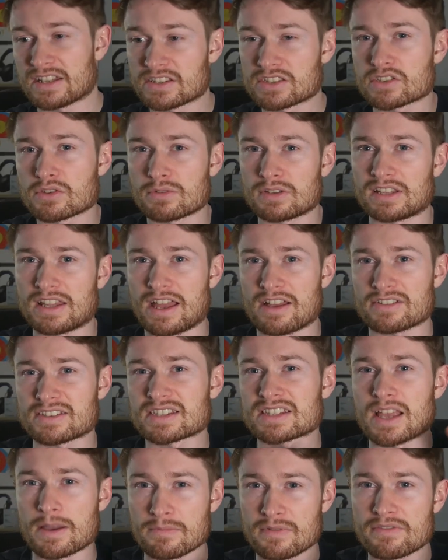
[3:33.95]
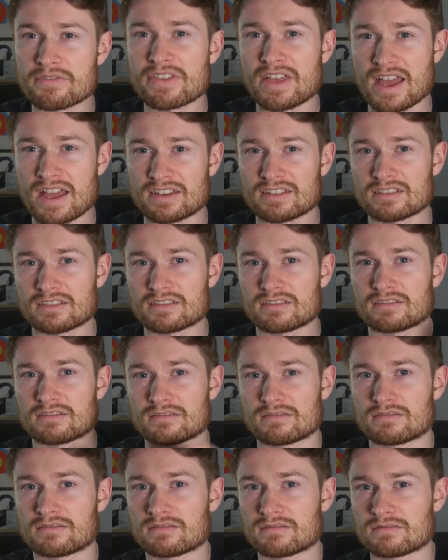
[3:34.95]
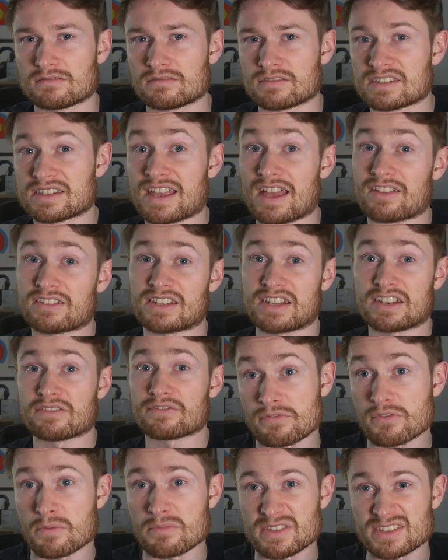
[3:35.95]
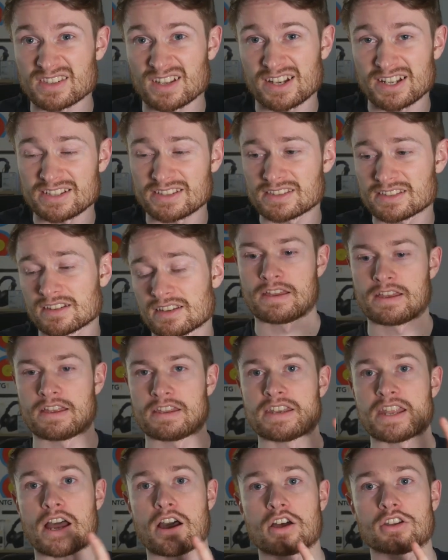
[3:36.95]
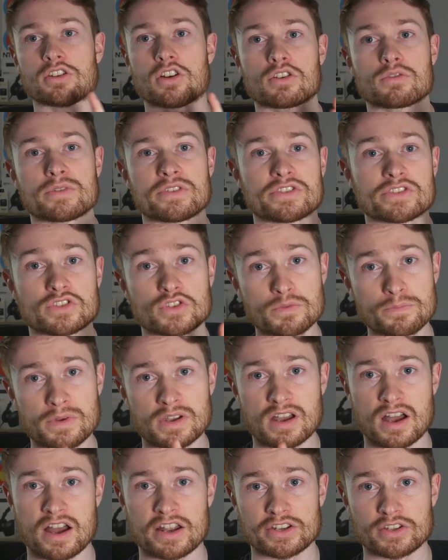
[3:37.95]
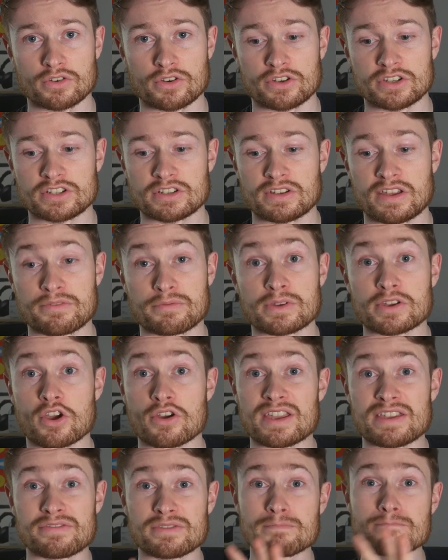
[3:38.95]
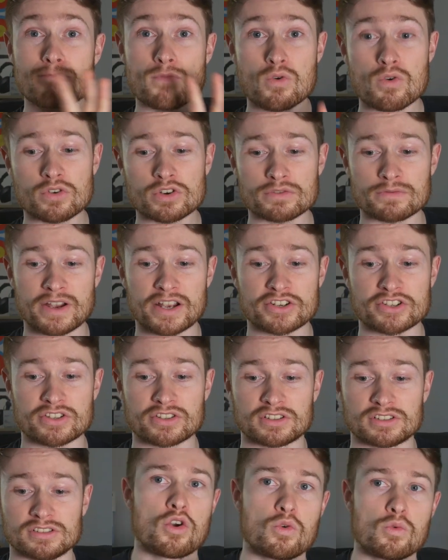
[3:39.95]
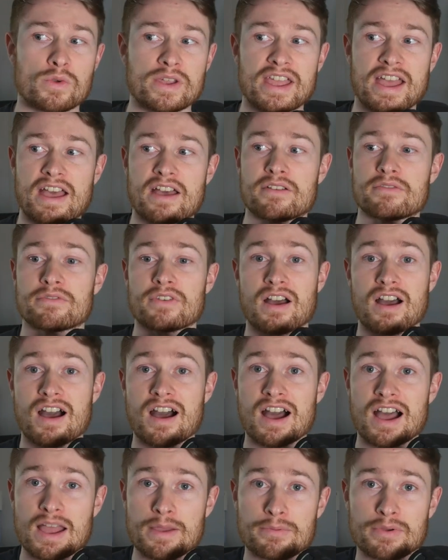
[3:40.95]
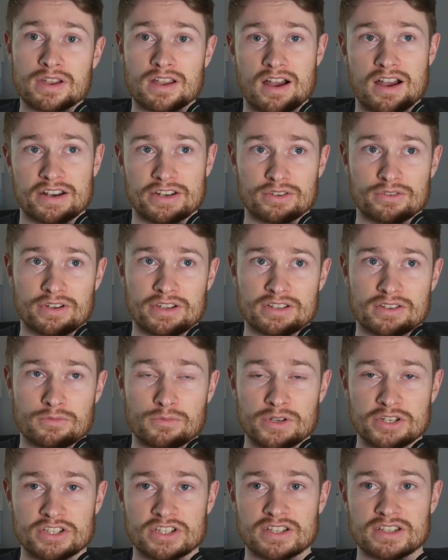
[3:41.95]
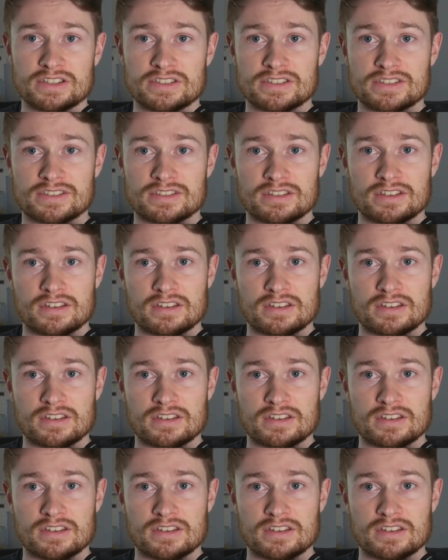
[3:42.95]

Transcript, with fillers: is to allow some of that sound in from the sides. Now, along with supercardioid, if we go even more directional, we have hypercardioid, which is